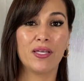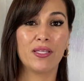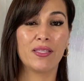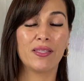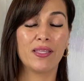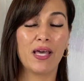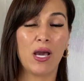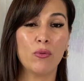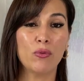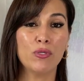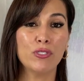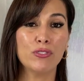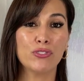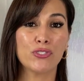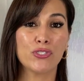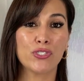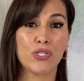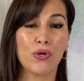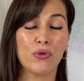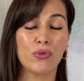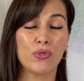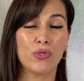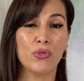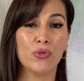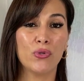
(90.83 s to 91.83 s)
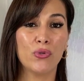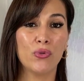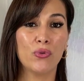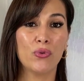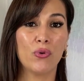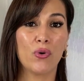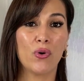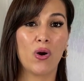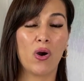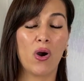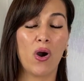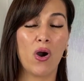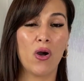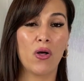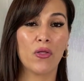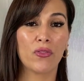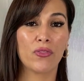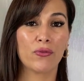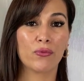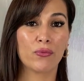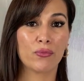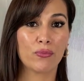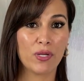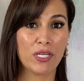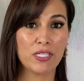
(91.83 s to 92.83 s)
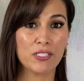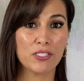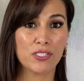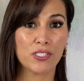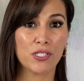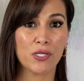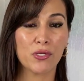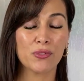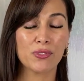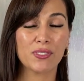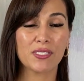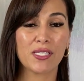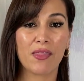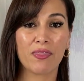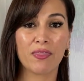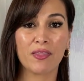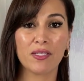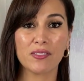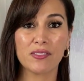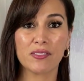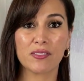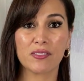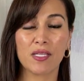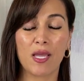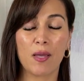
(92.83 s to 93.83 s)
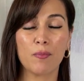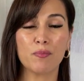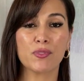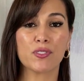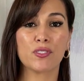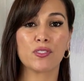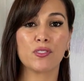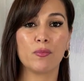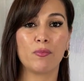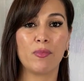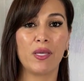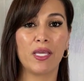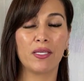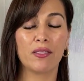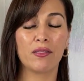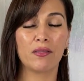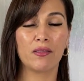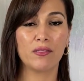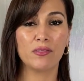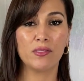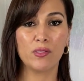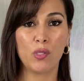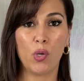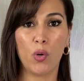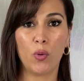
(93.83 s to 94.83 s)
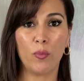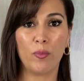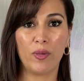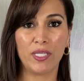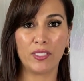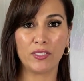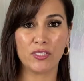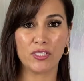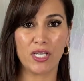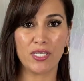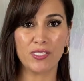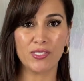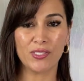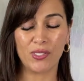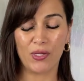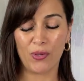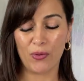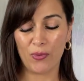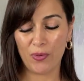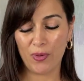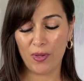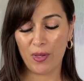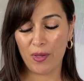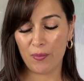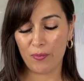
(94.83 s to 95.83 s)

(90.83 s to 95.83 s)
That will show you all the ratios and the steps to make this homemade gesso.